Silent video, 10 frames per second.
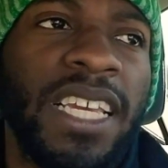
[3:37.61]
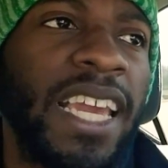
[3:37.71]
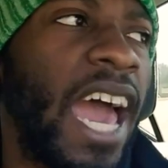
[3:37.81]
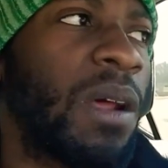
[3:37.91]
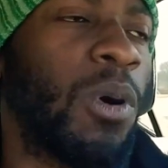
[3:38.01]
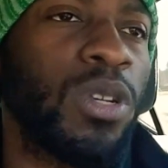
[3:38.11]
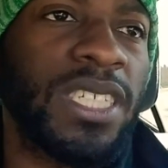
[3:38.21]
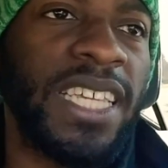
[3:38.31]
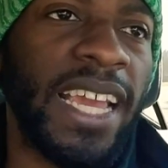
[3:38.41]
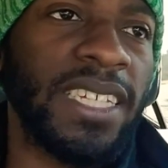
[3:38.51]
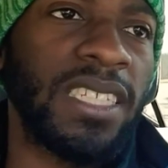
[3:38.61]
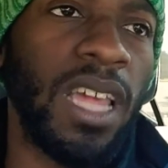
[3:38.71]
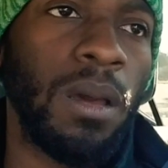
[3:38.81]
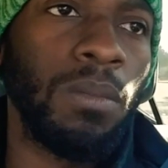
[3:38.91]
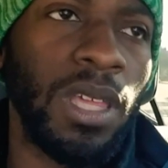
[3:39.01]
He got him on the second
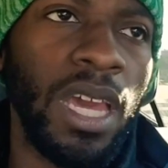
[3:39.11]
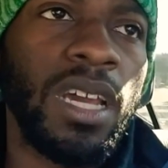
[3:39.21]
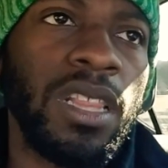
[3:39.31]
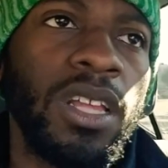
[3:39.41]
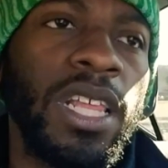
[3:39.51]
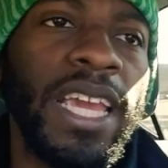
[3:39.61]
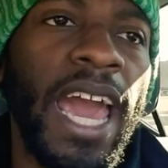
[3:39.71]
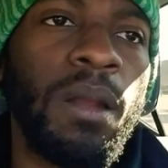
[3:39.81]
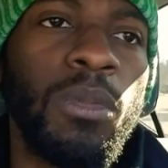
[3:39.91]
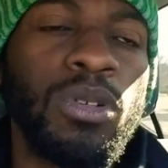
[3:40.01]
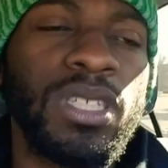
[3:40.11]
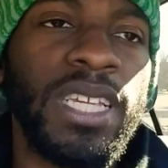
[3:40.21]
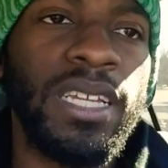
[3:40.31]
step. Yeah, clearly he got him on the second